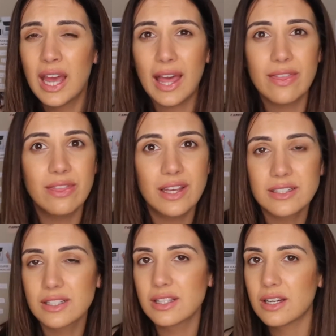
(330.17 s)
And
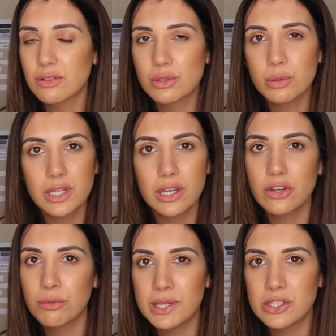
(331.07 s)
this little tweak in
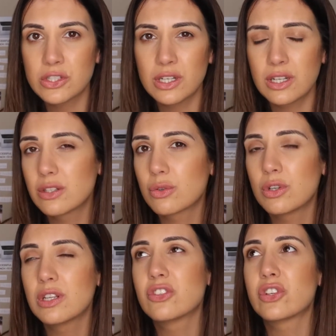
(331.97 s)
your messaging is going to